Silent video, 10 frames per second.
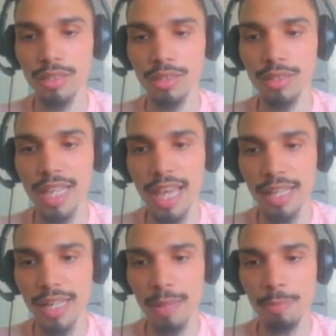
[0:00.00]

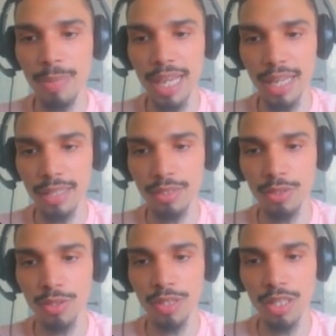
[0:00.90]
then append
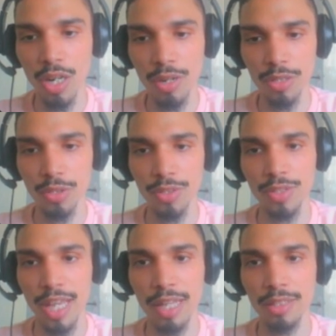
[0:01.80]
to the character
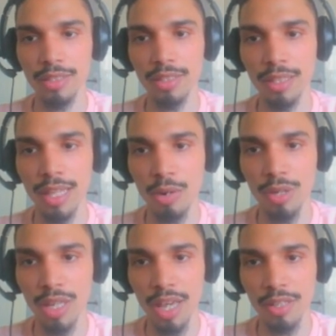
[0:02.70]
set the
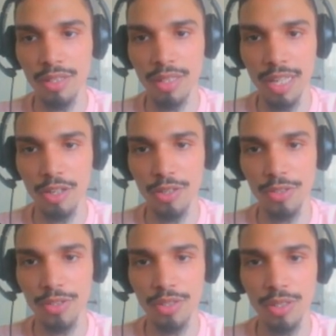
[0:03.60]
lowercase
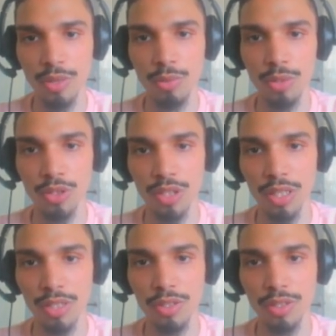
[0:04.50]
letters, which
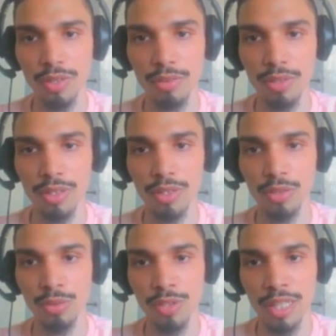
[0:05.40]
is
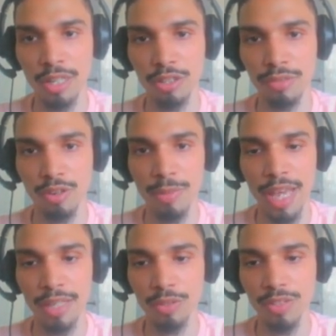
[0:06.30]
these letters from
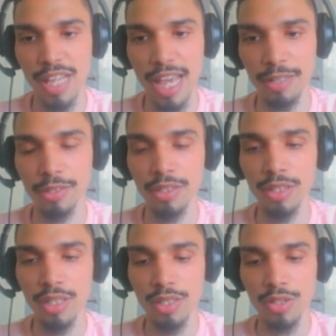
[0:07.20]
A to Z.
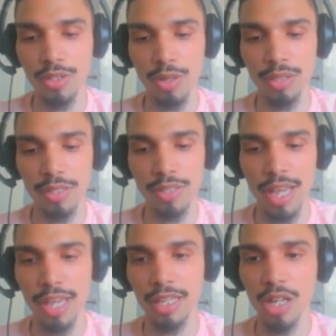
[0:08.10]
So let's
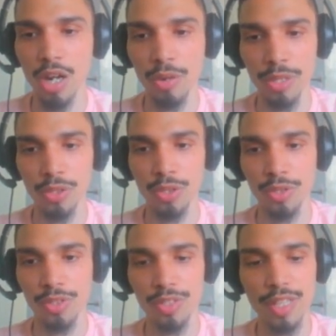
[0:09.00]
say
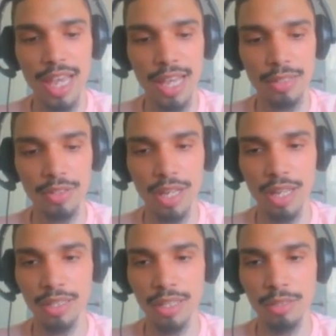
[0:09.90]
character set,
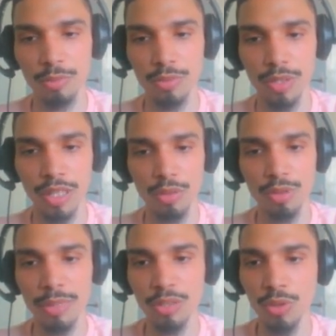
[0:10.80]
and let's put a
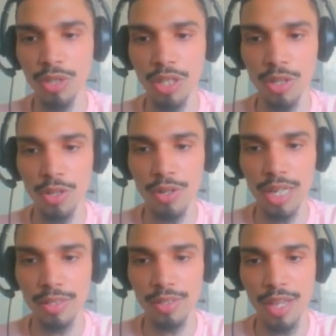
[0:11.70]
comment from here
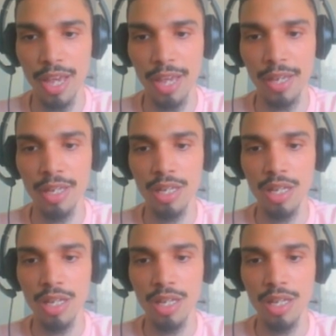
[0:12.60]
and say